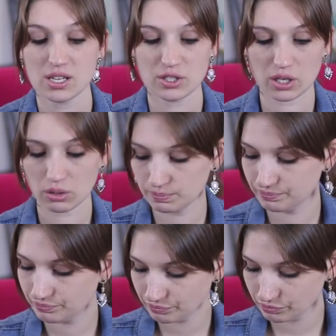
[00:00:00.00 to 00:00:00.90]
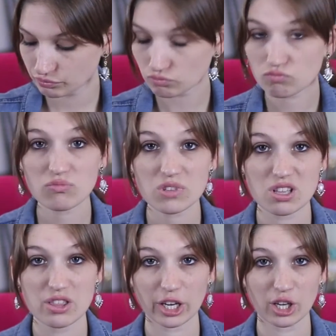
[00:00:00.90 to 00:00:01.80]
So
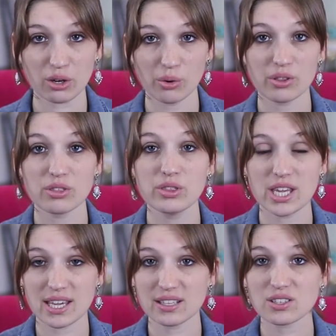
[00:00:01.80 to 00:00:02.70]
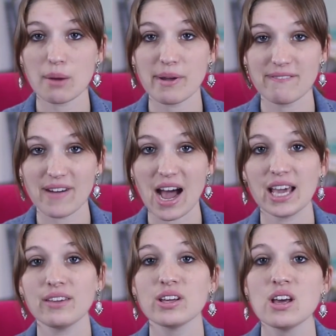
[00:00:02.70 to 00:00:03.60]
there you go. These are my
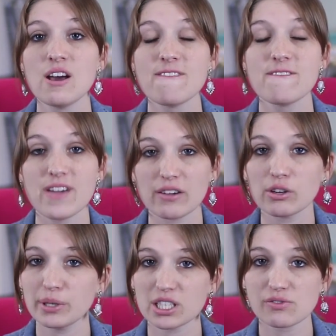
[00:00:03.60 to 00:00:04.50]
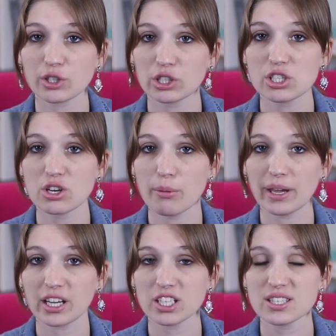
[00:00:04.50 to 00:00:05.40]
five favorite books for Christian
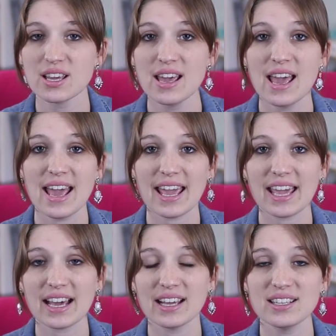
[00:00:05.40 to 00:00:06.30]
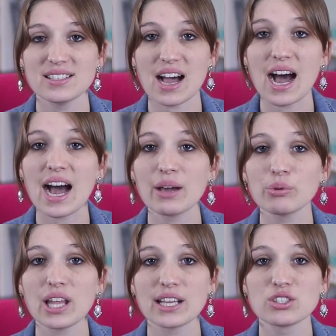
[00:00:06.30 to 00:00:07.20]
homemakers. And I
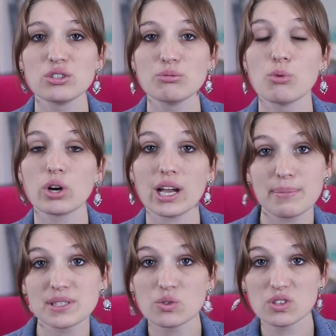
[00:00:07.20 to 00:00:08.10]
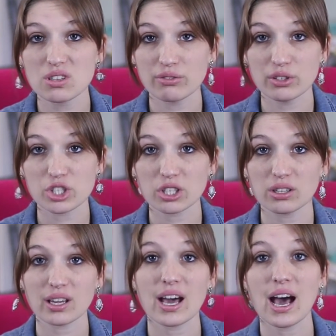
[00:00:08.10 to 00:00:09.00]
would like to do more episodes in the future
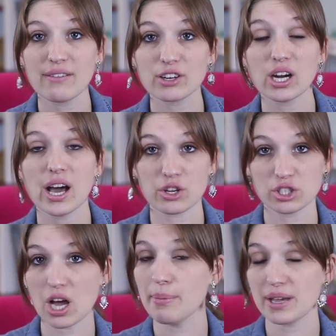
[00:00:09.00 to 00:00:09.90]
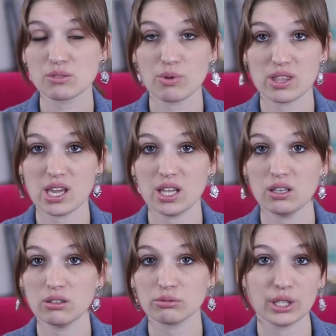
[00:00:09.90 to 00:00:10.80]
that cover other topics
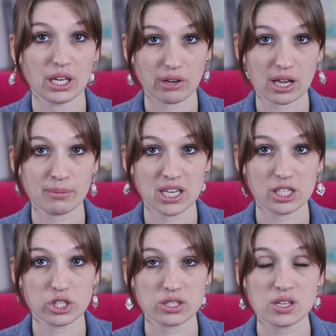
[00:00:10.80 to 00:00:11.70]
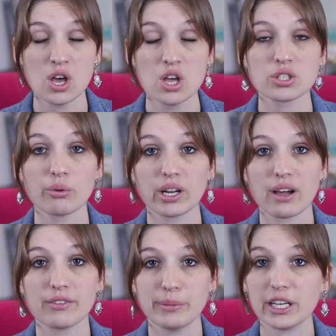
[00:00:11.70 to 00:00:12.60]
within reading recommendations. So I want to
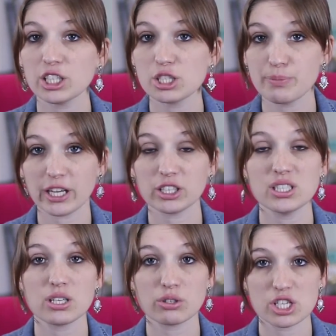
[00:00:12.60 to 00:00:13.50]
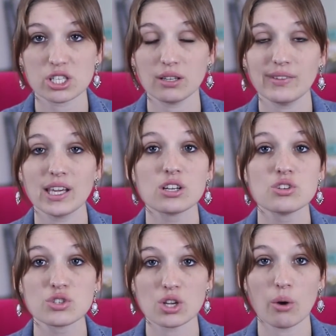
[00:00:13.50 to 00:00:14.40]
cover marriage, parenting, Christian living,
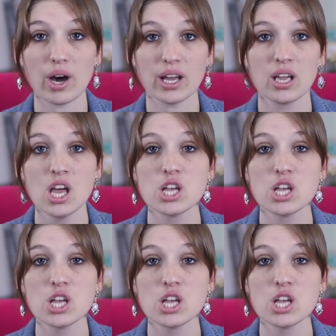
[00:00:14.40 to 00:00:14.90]
so on.